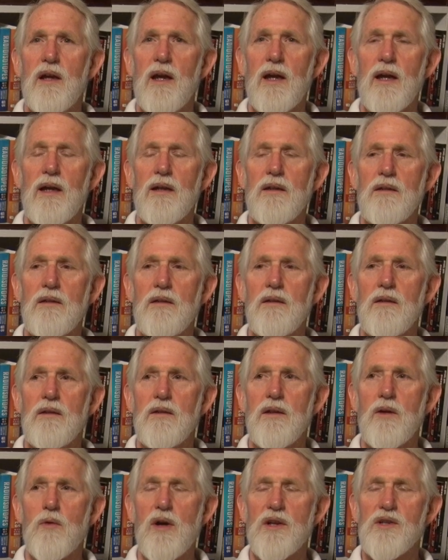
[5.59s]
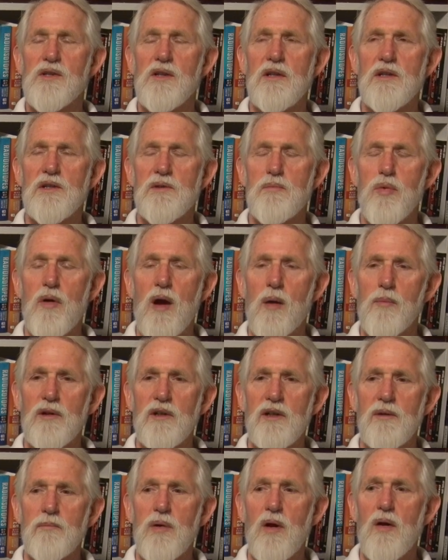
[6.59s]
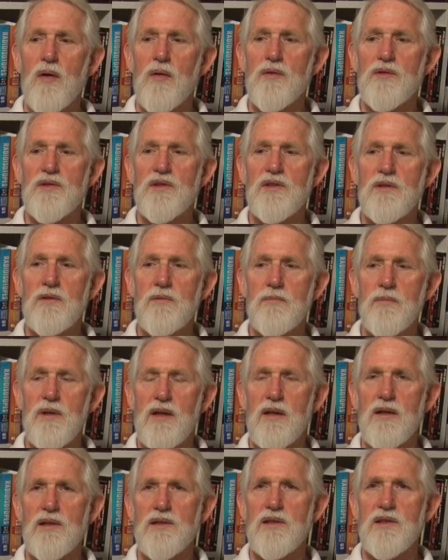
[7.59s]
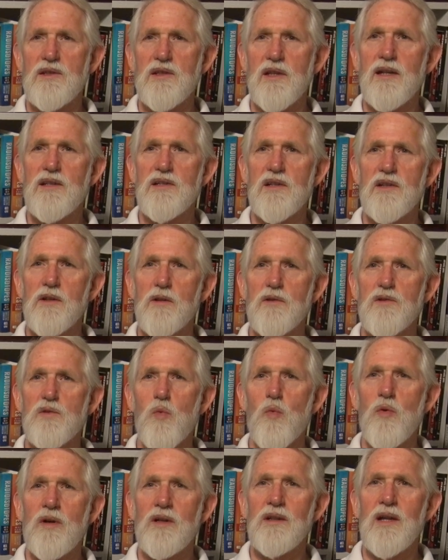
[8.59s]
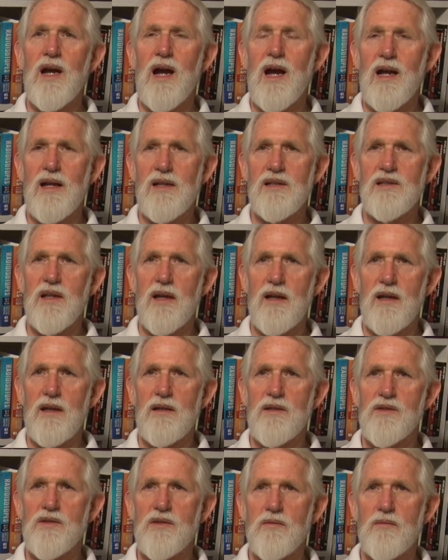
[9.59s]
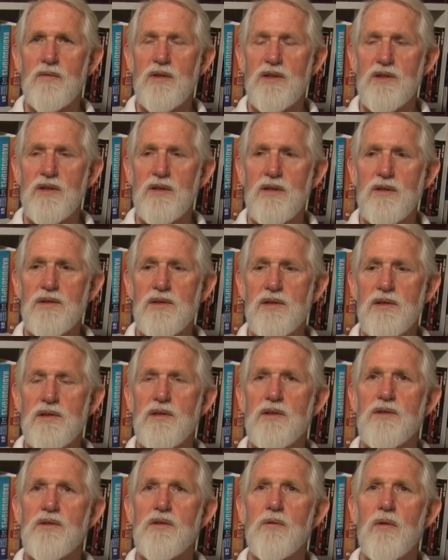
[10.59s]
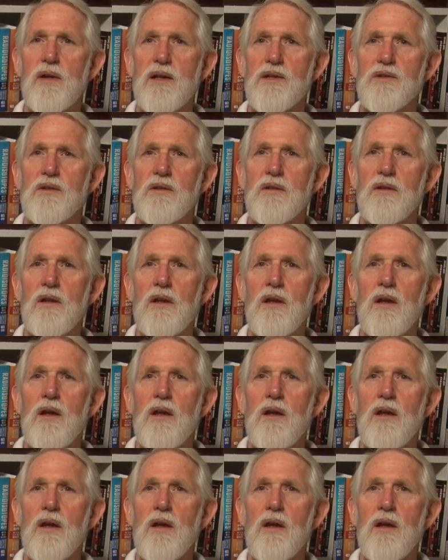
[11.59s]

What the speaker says: And the question is properly posed because it states that there's one Ice Age, which is the situation.